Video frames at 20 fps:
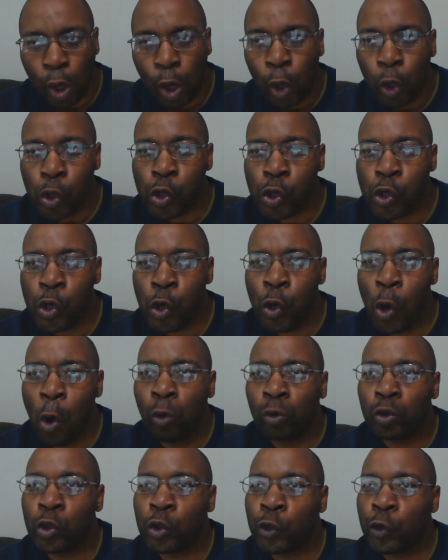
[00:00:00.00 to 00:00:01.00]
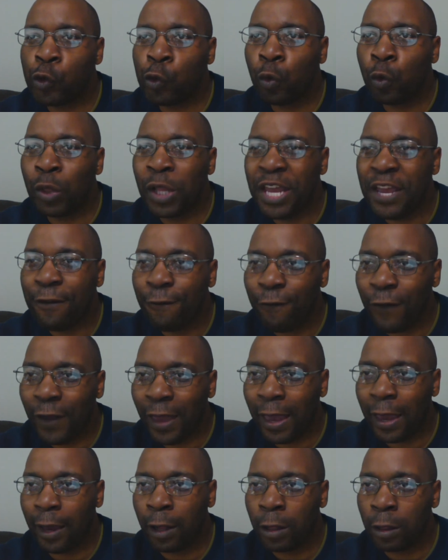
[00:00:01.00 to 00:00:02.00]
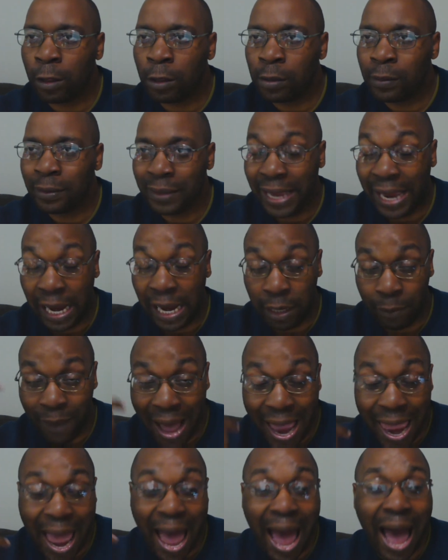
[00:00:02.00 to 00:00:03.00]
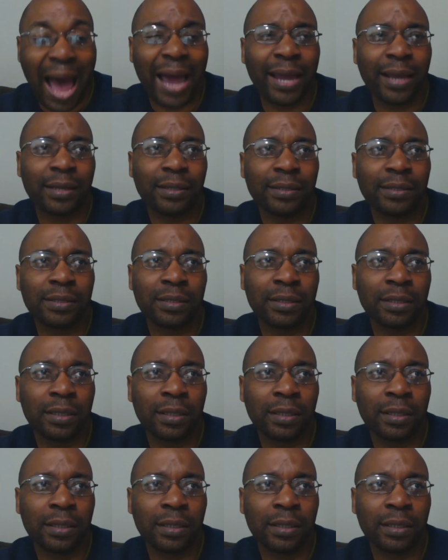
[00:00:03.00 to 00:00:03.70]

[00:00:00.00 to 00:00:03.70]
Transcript: You don't truly fail, in my eyes,